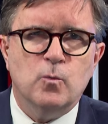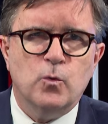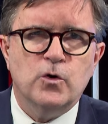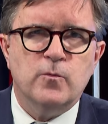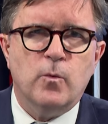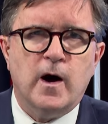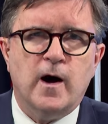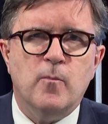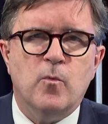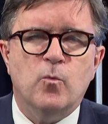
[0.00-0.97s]

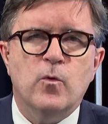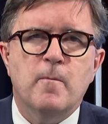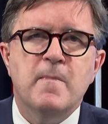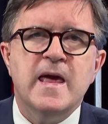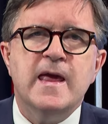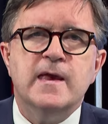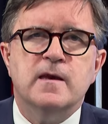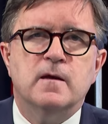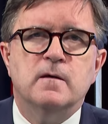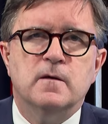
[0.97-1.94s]

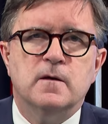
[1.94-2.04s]
remain